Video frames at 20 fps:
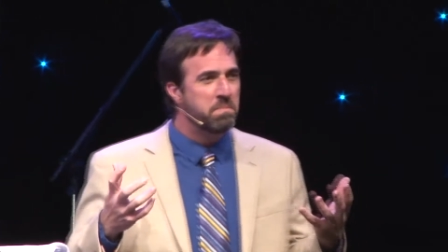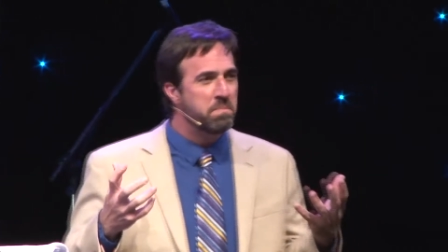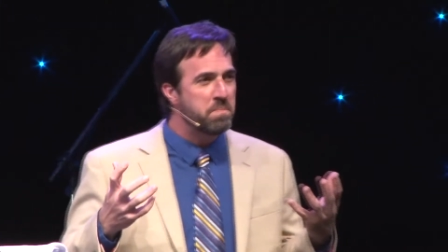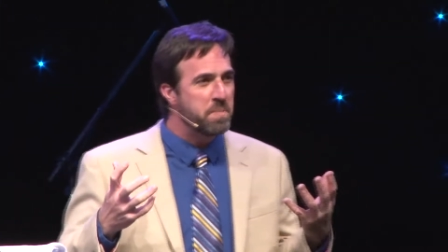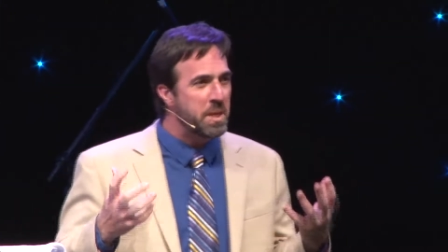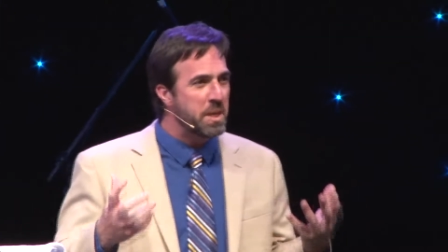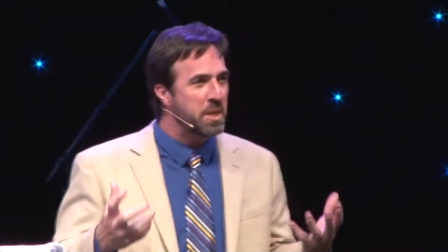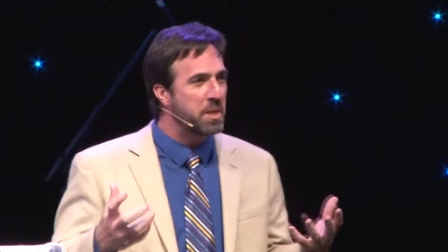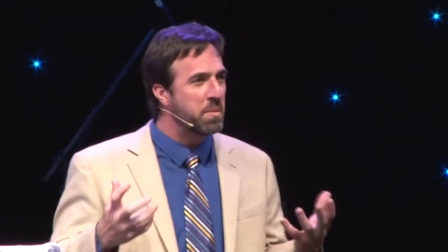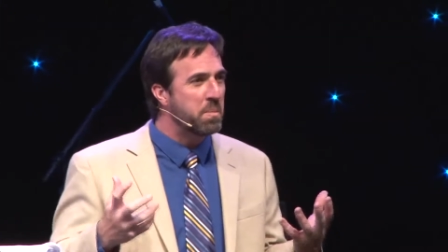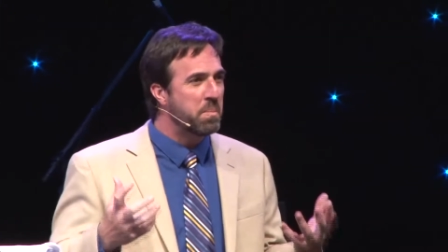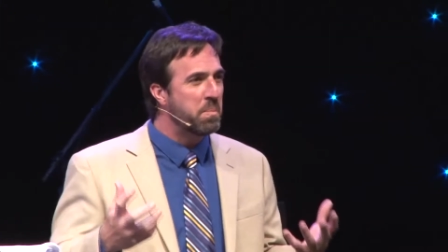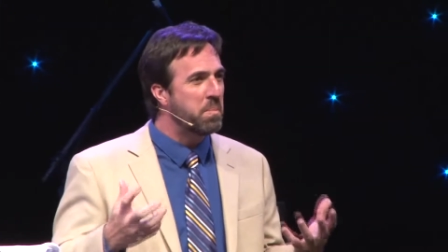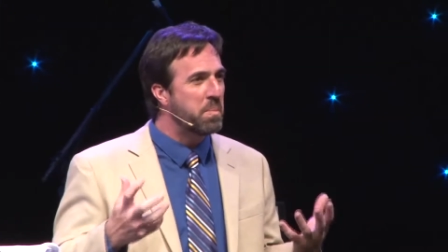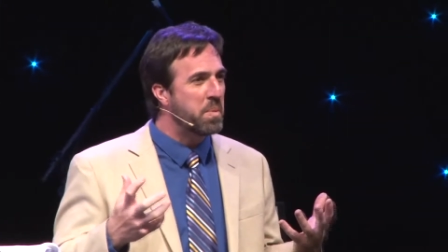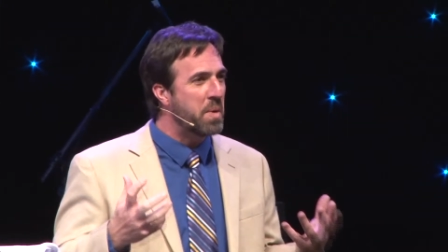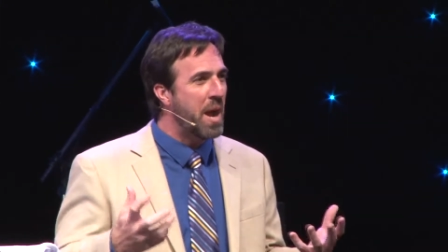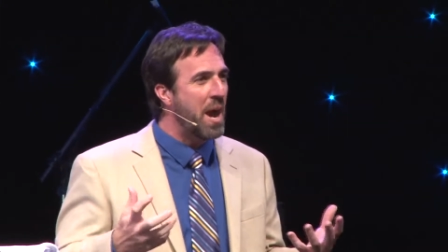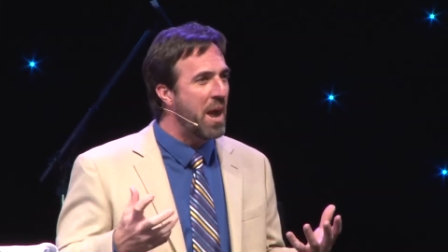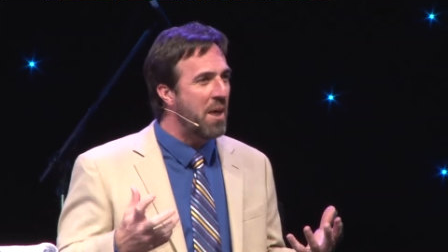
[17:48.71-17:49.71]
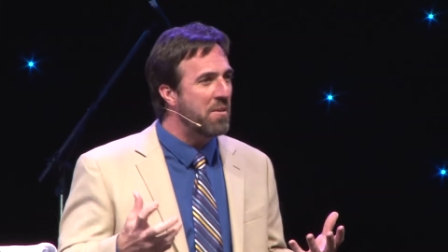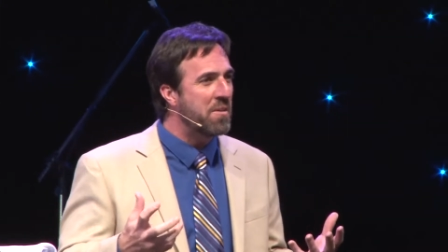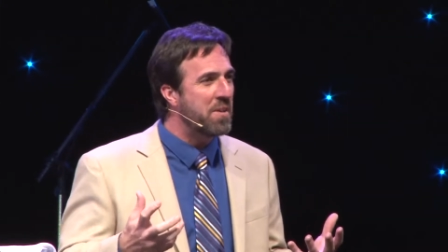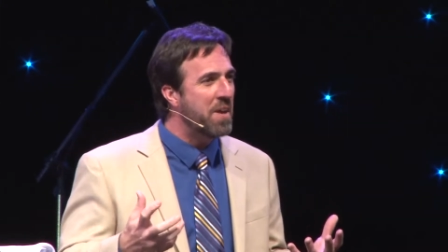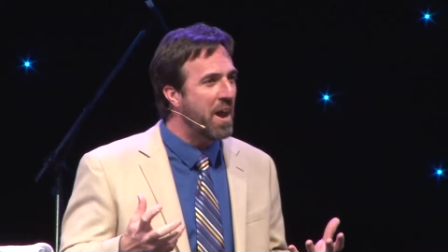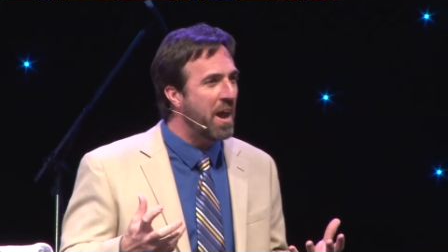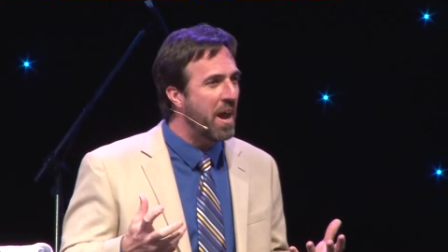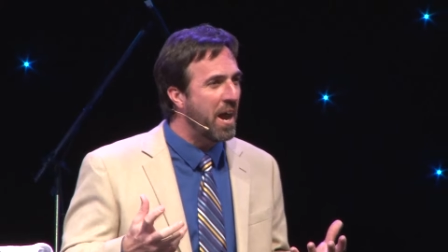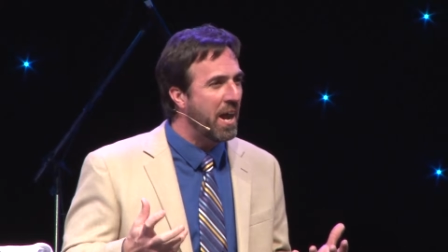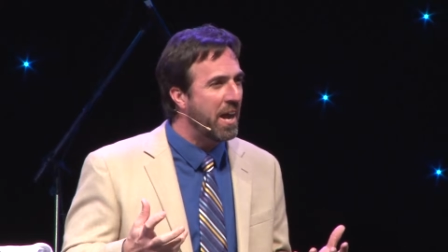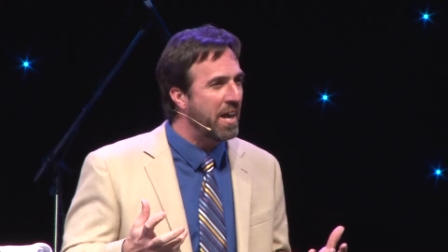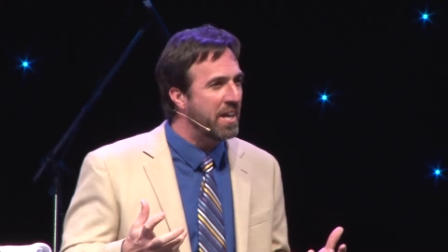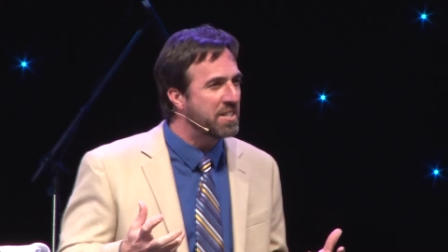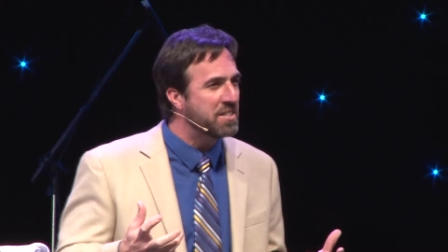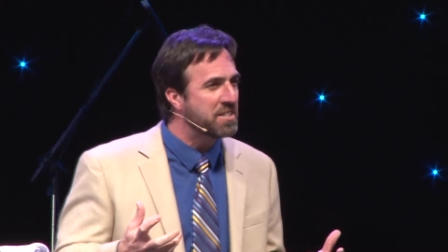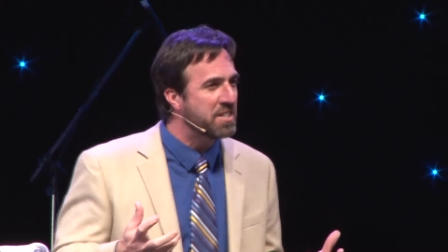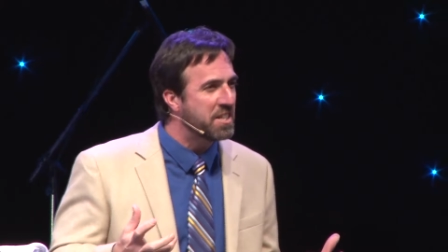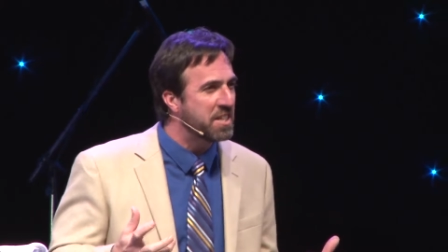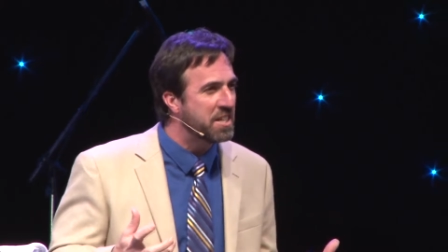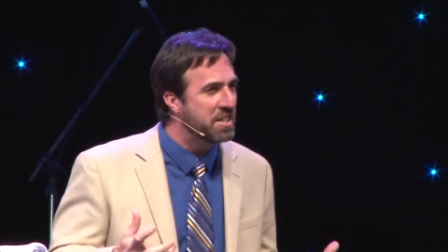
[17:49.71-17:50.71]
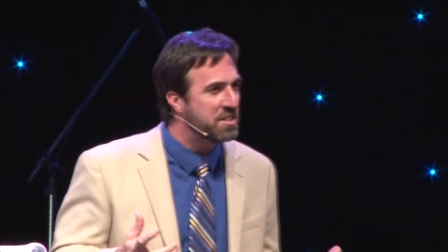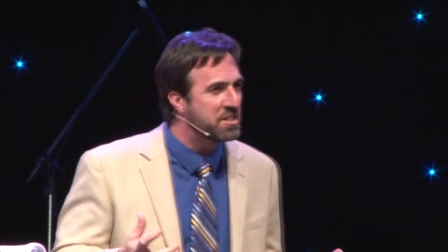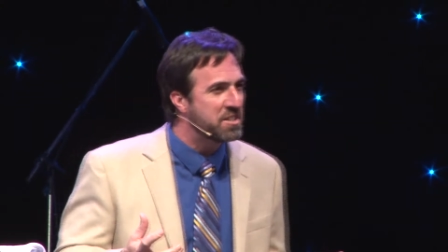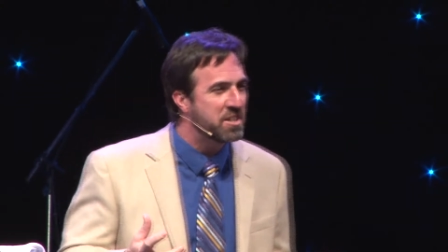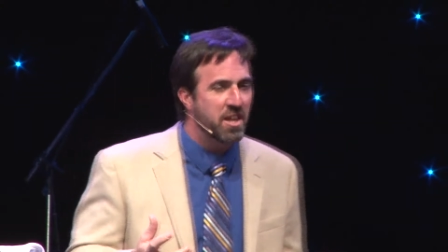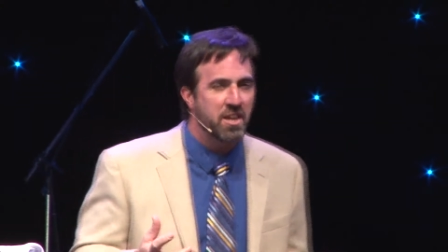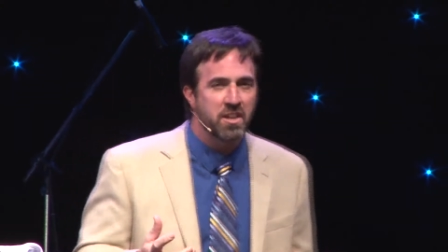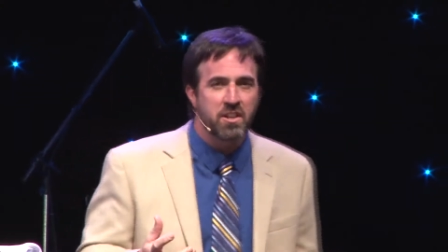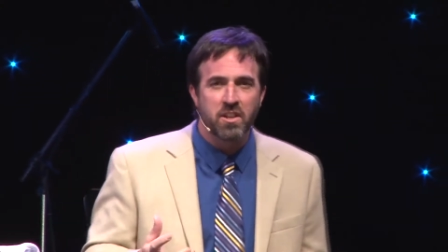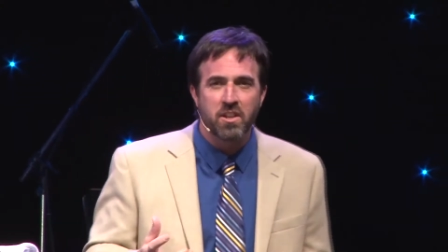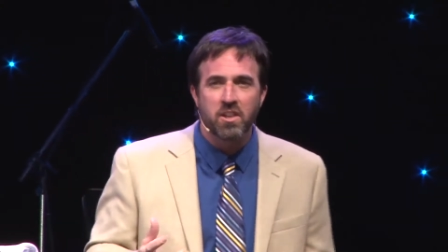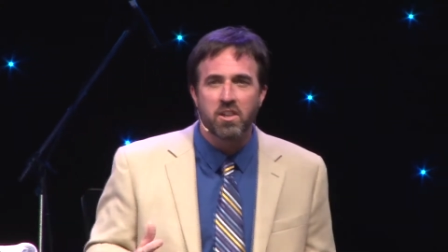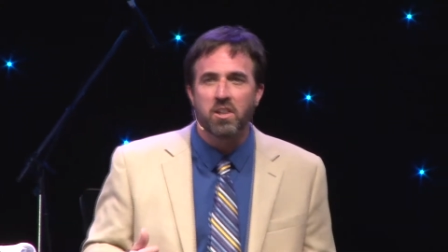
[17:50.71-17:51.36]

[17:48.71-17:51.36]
big brown eyes and he said,